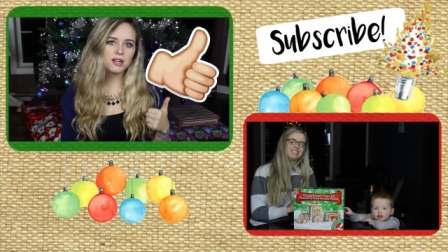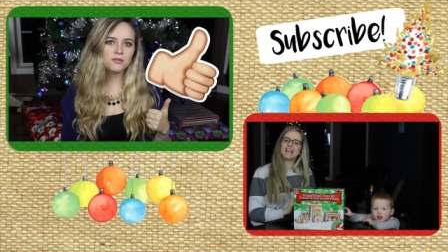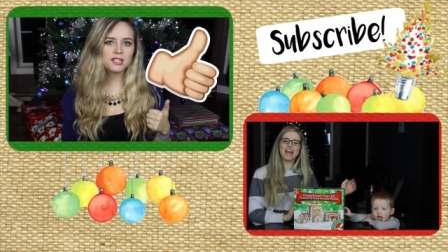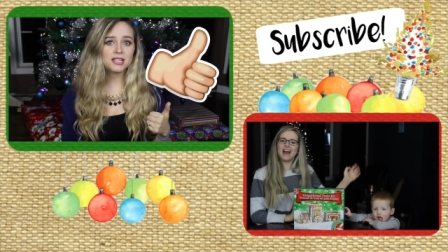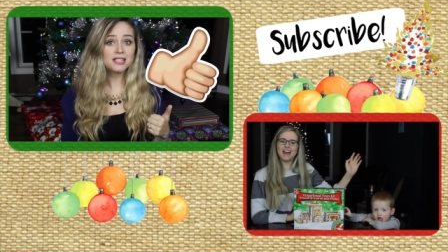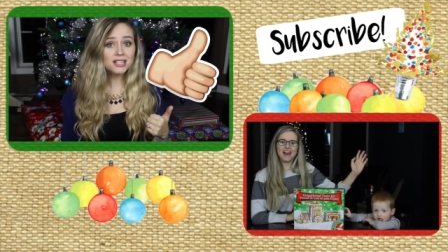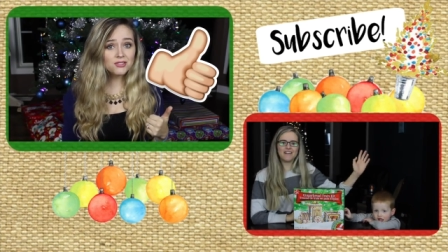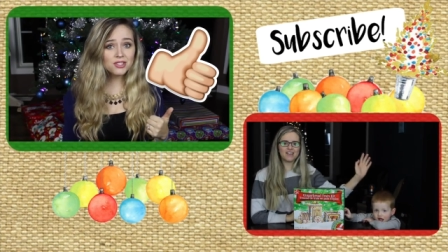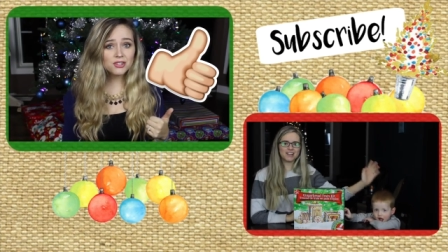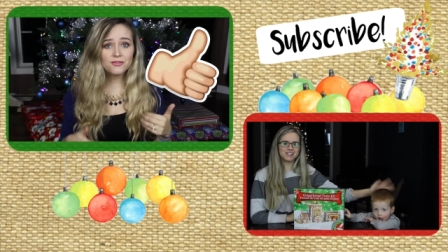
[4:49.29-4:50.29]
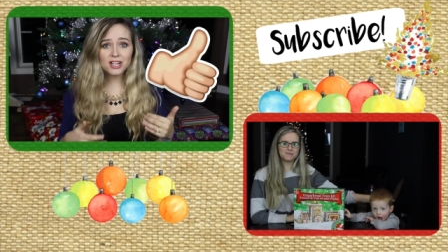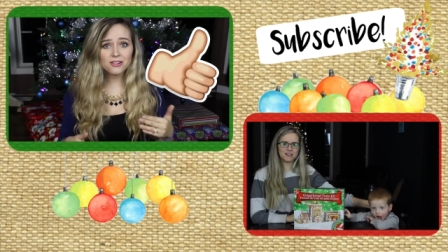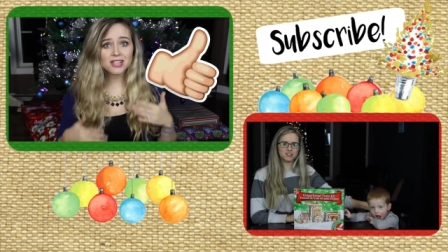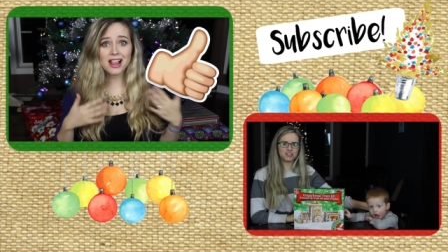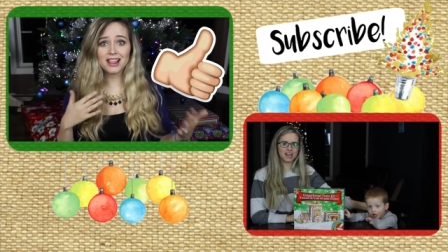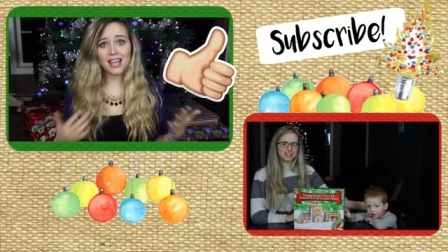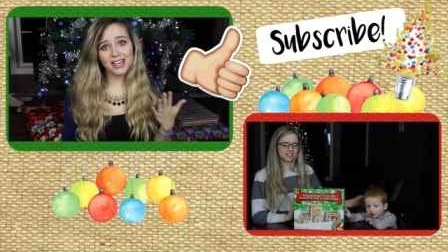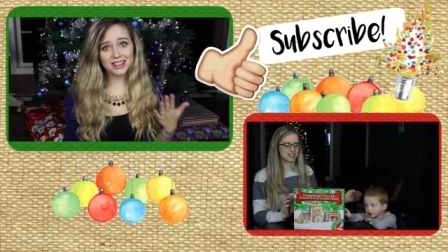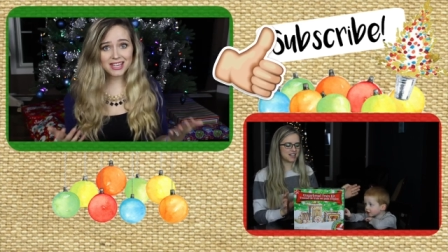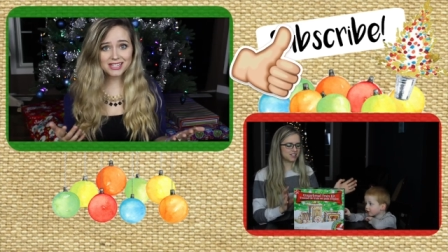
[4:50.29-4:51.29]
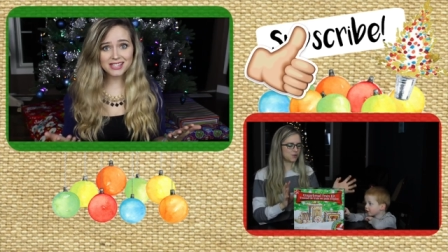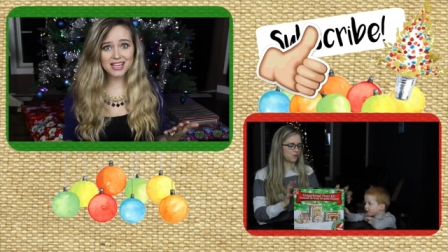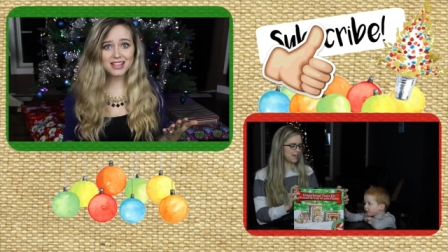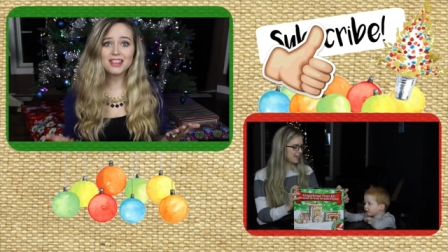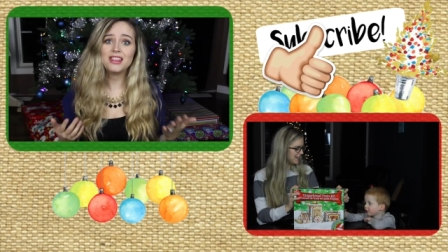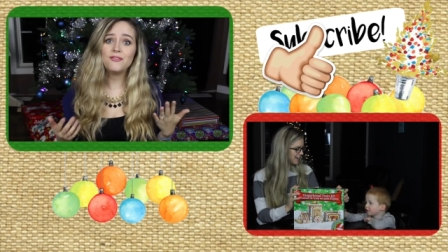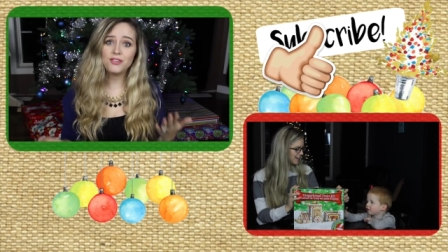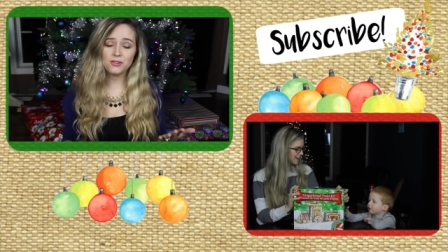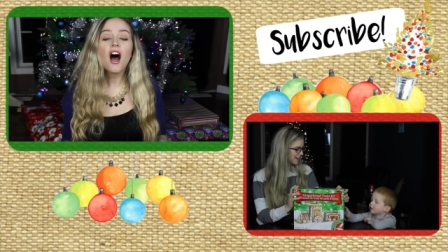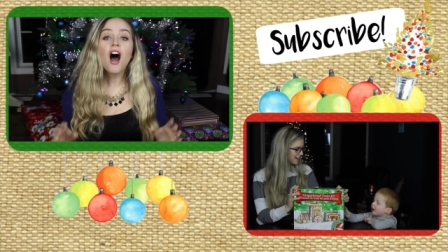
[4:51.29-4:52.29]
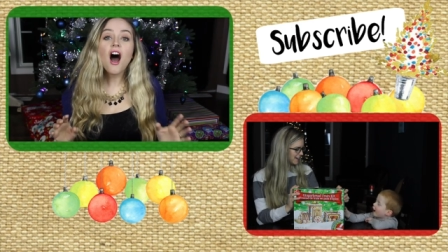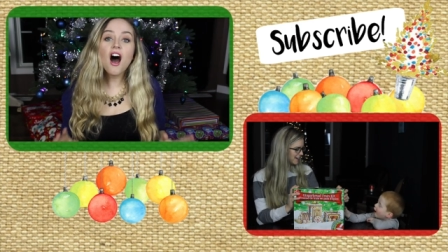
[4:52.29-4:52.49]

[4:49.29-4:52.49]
I know to continue to do videos like this in the future.